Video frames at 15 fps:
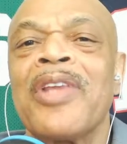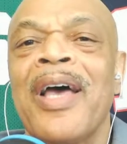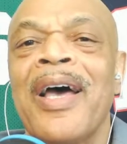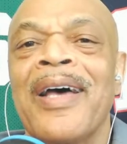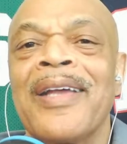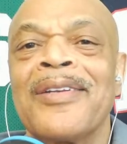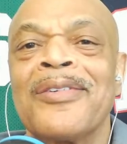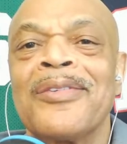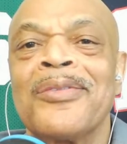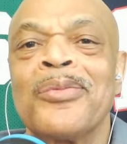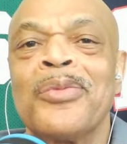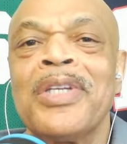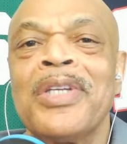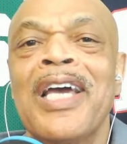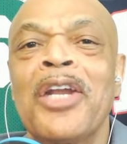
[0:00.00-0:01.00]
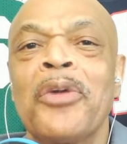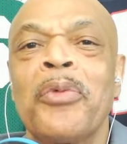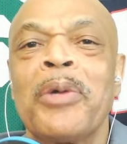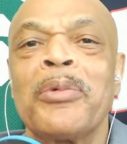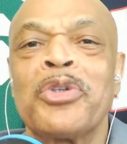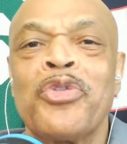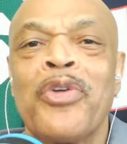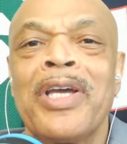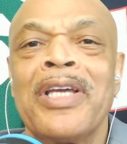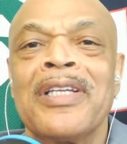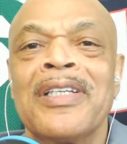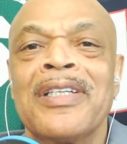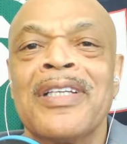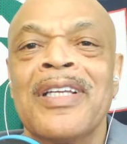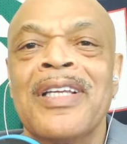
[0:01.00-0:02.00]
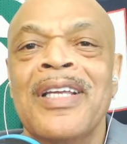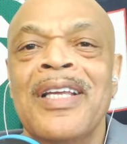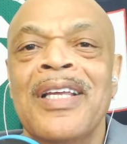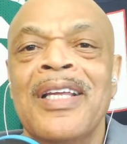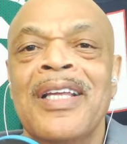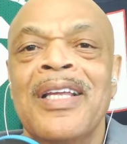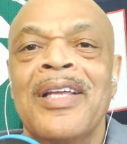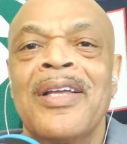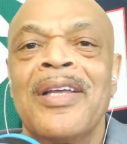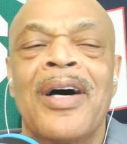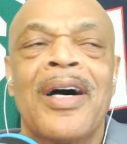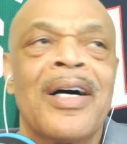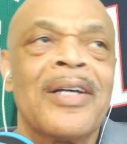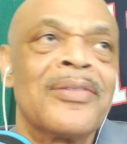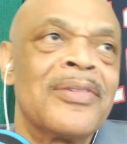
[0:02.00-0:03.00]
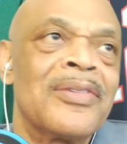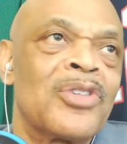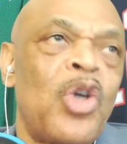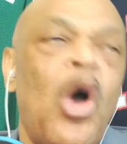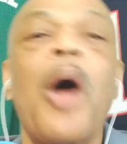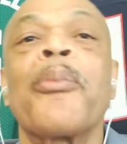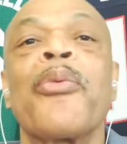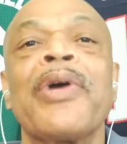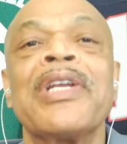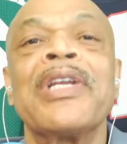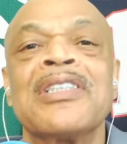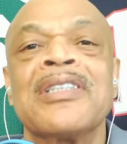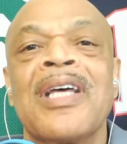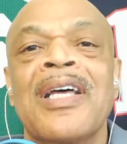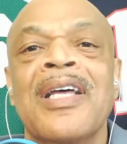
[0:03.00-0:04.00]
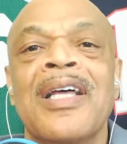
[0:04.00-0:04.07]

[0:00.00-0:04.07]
that, when he got away with trading uh, Tom Brady's